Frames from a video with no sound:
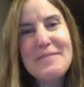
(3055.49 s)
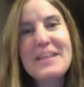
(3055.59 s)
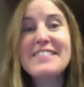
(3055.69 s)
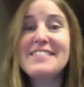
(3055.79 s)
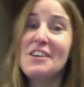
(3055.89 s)

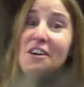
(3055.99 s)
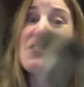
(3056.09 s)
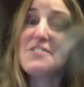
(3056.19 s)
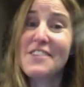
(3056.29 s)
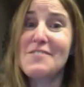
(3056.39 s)
because, you know, a
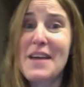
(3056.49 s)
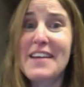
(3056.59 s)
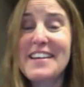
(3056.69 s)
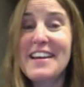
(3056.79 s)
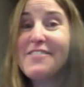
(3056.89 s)
trans man
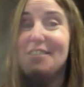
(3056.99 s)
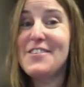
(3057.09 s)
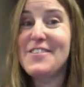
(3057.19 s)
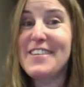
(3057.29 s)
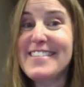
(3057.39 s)
can have a
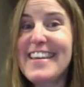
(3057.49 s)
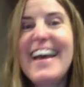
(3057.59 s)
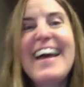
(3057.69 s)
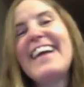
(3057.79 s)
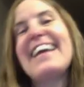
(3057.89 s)
uterus,
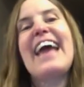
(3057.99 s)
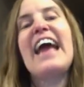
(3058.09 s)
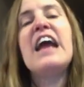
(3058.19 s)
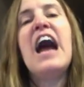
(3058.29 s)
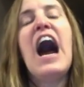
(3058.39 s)
okay?